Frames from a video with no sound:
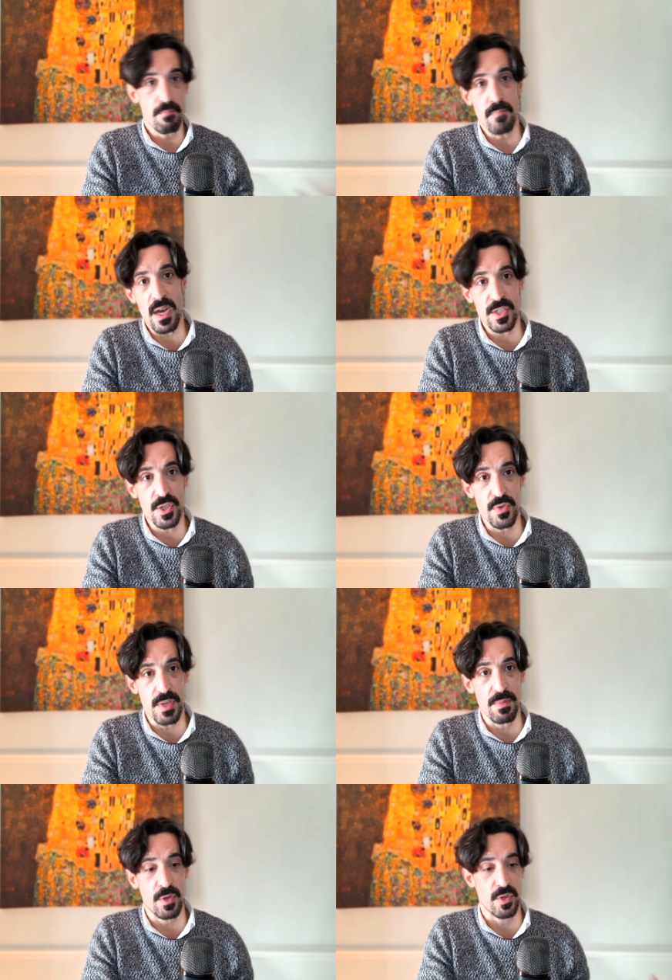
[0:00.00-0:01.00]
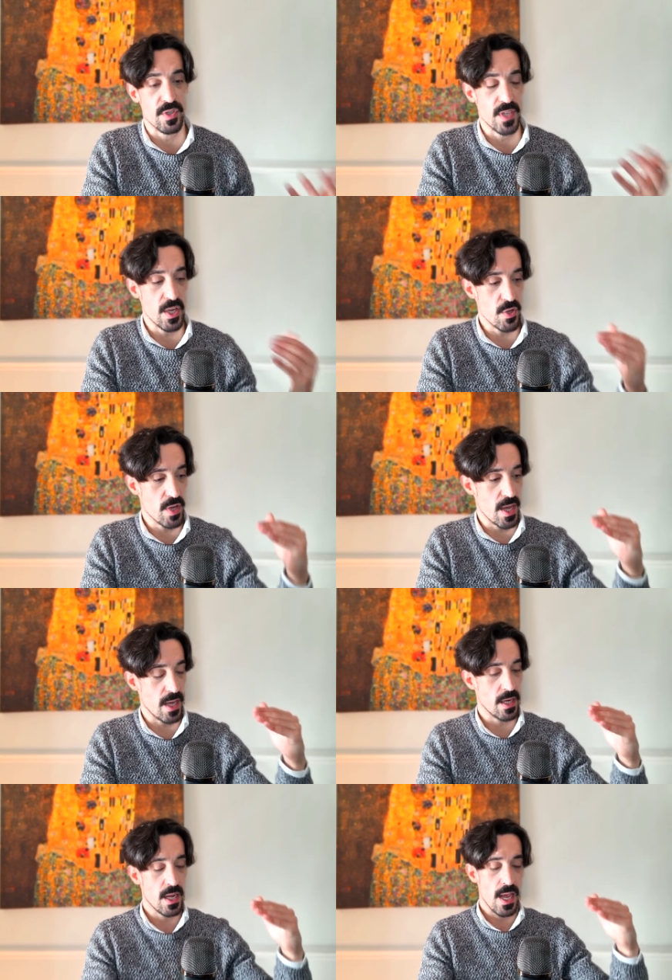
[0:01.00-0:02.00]
mastery, because then you
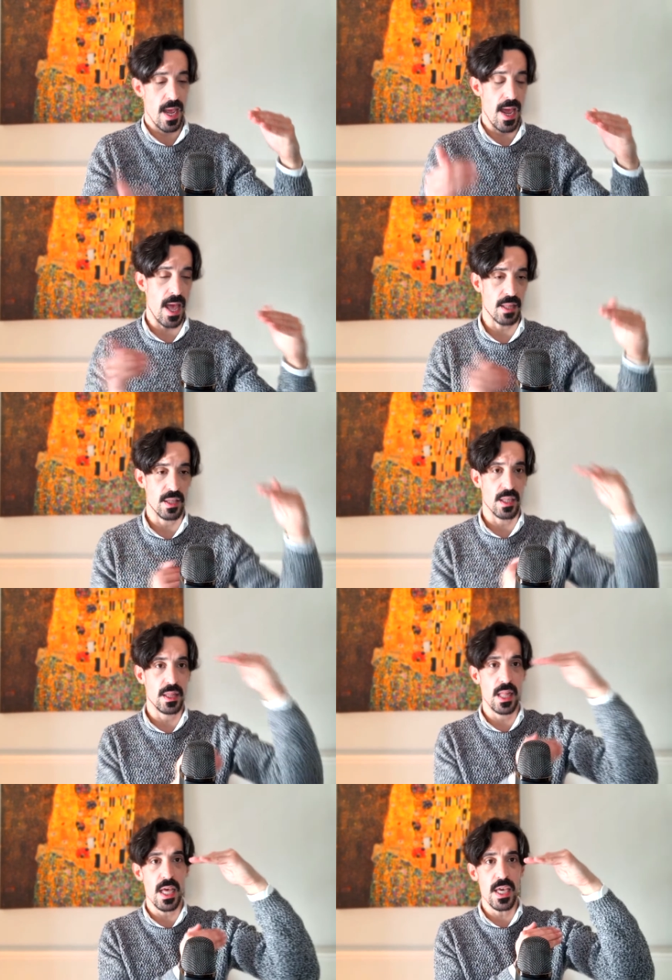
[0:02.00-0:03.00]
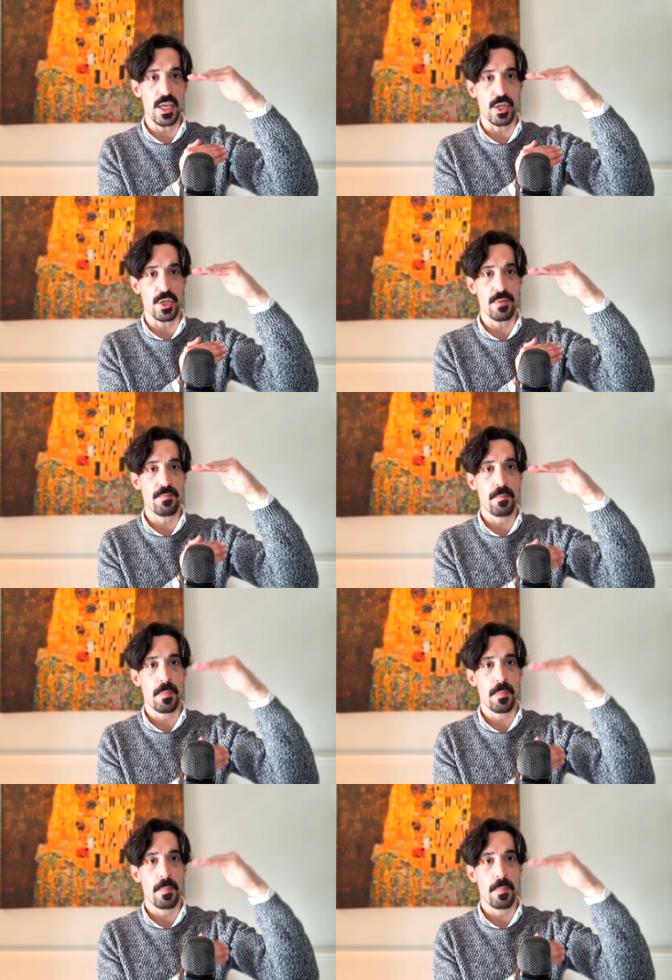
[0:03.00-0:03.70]
can add the layer.